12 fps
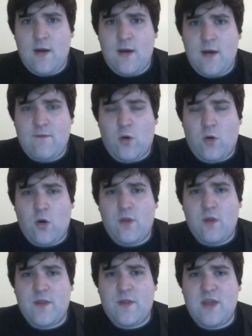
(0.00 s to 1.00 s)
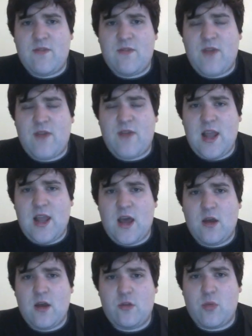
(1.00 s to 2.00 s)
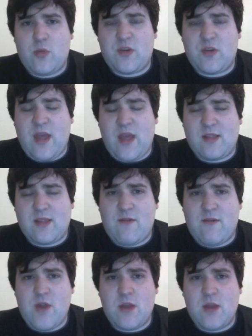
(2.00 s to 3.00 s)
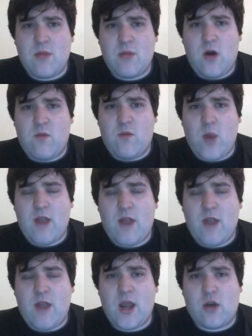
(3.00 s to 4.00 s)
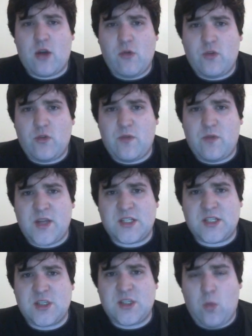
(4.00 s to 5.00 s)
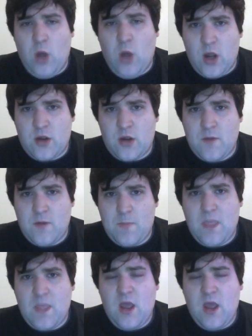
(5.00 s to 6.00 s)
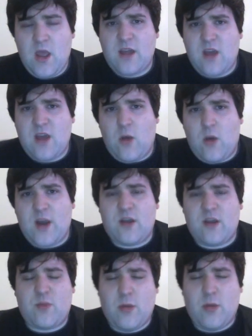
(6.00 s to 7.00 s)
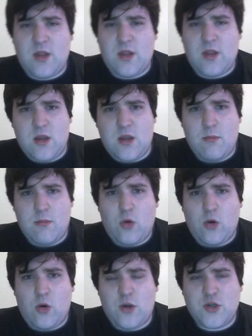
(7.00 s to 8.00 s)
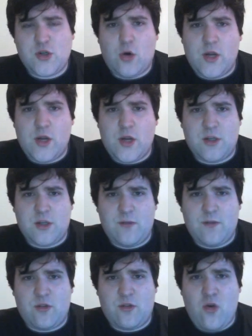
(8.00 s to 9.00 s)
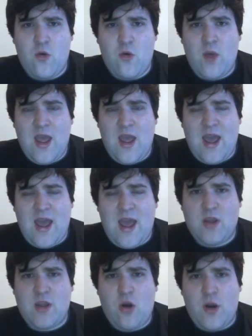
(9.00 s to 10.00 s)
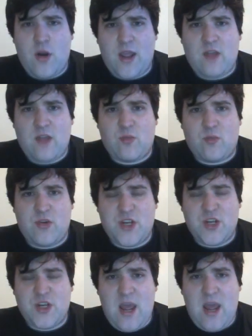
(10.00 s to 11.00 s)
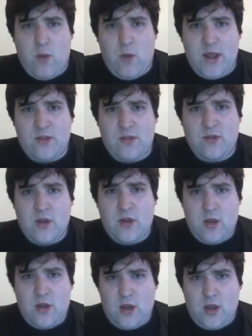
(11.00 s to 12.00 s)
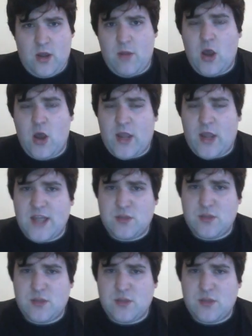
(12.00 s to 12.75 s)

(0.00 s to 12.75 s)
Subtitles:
for the failure to protect their freedom of wearing a crucifix to work. Nadia Awada is probably the more notorious of the two, having gone against British Airways. Her case was